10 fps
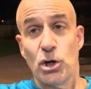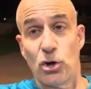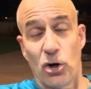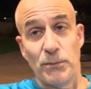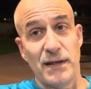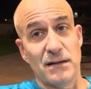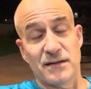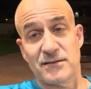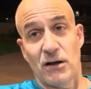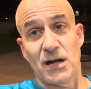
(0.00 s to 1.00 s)
Call me.
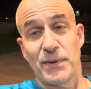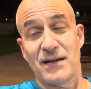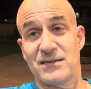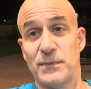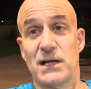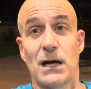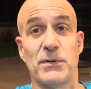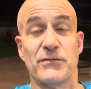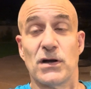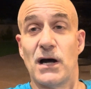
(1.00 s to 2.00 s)
Let's talk about it. Send me a
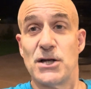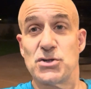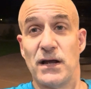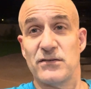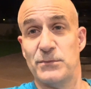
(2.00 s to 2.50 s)
copy of your contract.